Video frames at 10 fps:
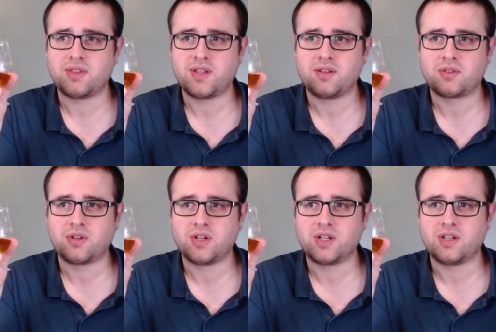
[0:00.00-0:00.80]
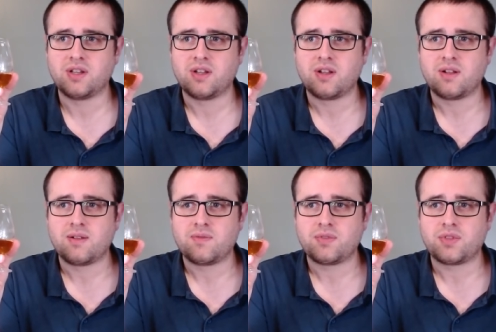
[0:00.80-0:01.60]
things like
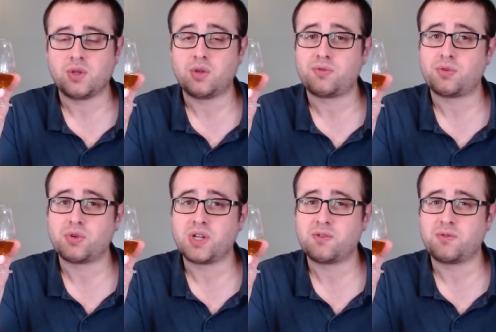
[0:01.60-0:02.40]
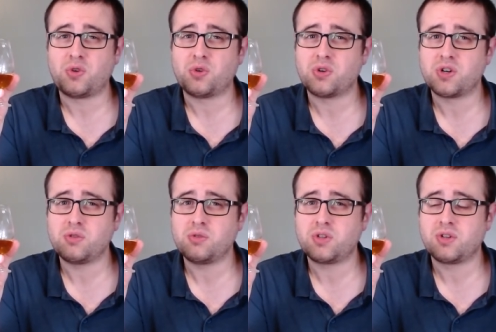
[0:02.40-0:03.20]
the Laphroaig 4
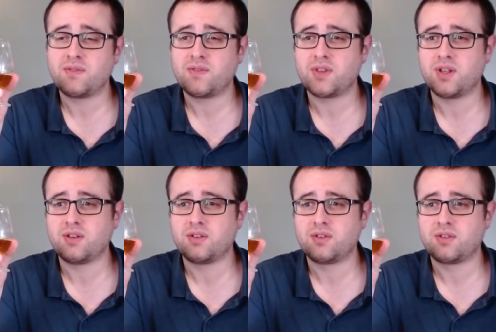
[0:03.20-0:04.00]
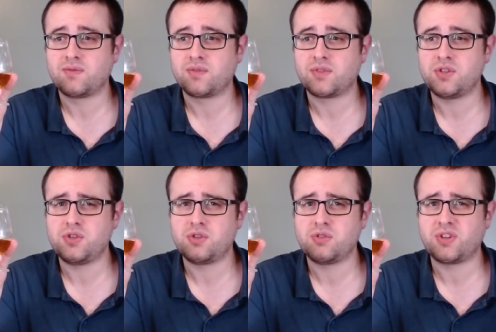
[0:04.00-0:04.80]
oak and the
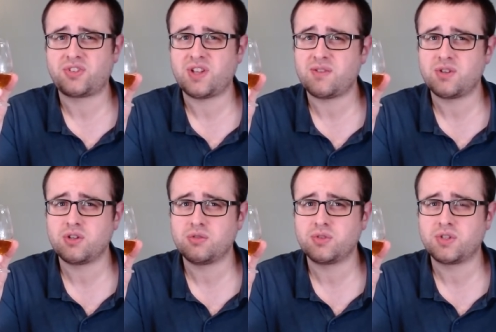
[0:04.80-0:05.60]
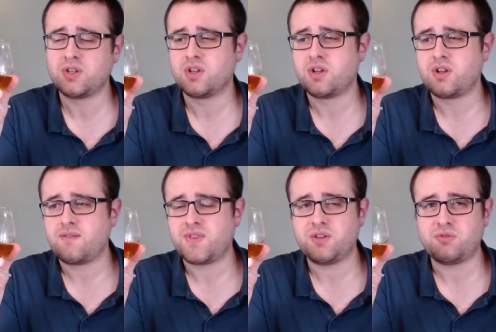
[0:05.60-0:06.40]
Jura 7 oak,
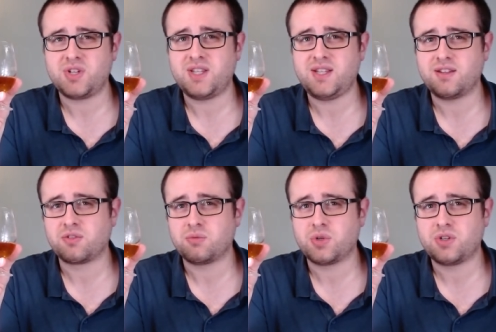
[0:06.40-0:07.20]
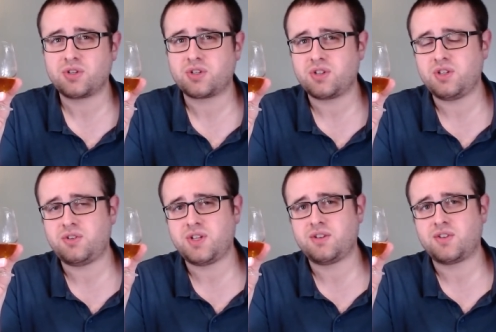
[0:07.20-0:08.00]
it really doesn't work. You
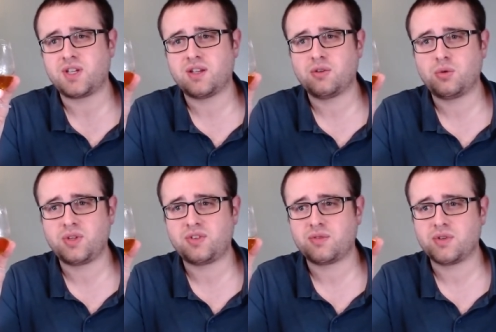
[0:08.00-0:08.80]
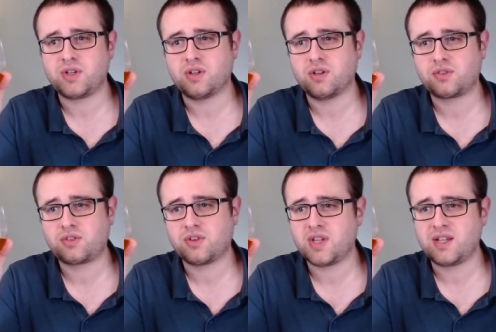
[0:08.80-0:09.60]
tend to get all these different
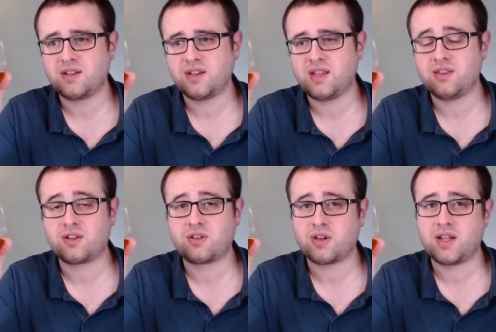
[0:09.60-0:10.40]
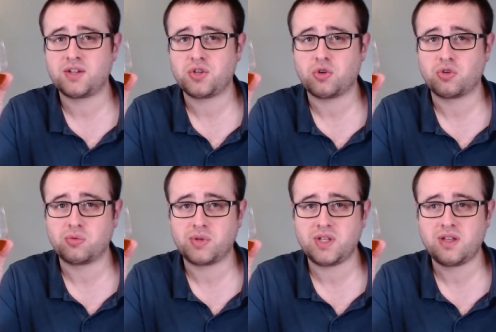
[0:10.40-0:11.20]
casks and they either clash
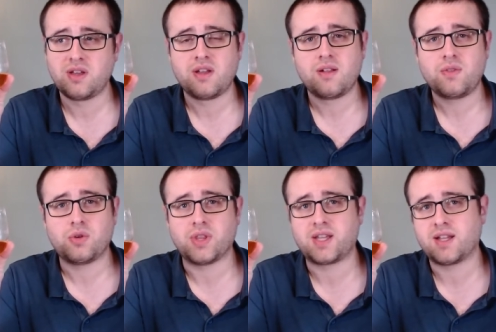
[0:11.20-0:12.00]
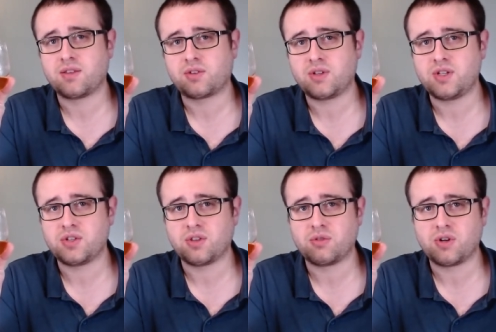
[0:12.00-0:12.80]
horribly or they cancel each
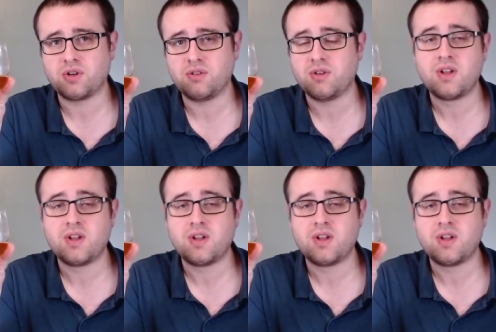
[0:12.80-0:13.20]
other out